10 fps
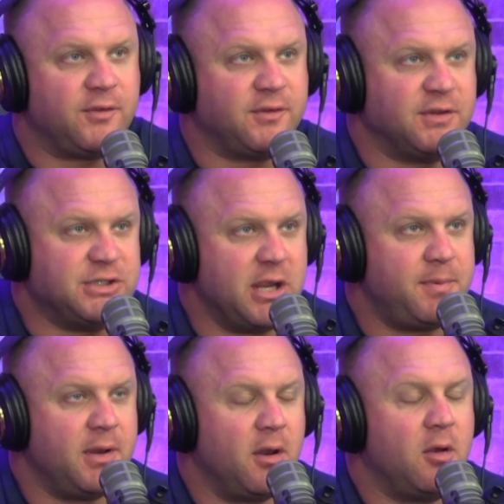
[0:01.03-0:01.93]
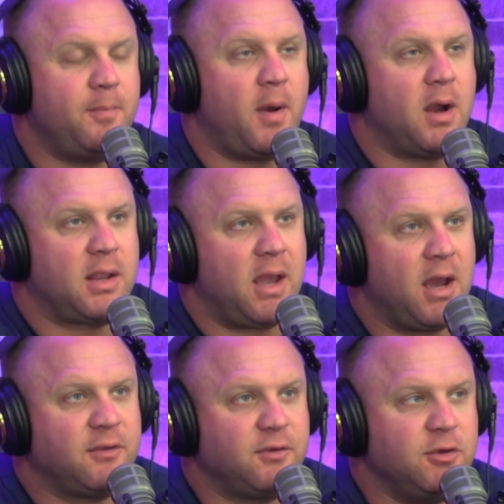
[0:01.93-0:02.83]
This is the J P Dinnell
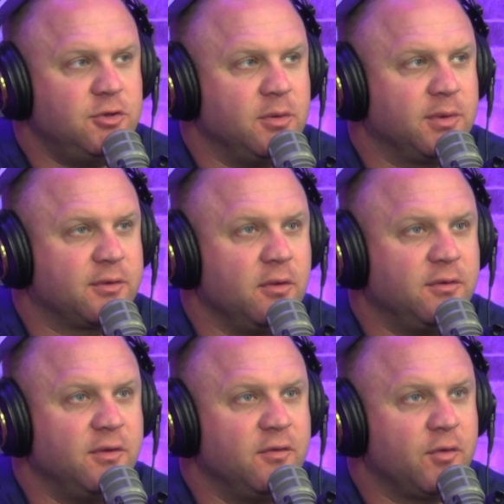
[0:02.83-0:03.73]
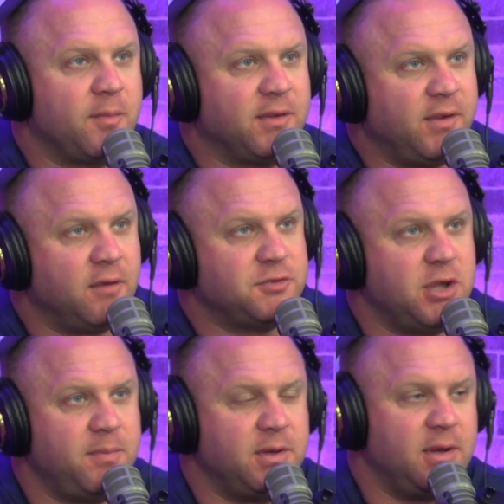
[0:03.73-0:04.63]
podcast, YouTube exclusive with myself,
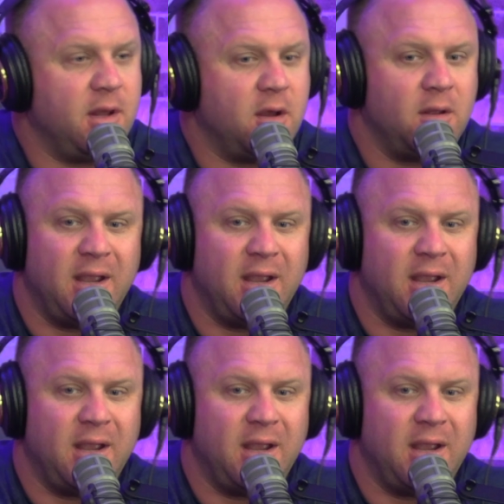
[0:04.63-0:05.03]
J P Dinnell,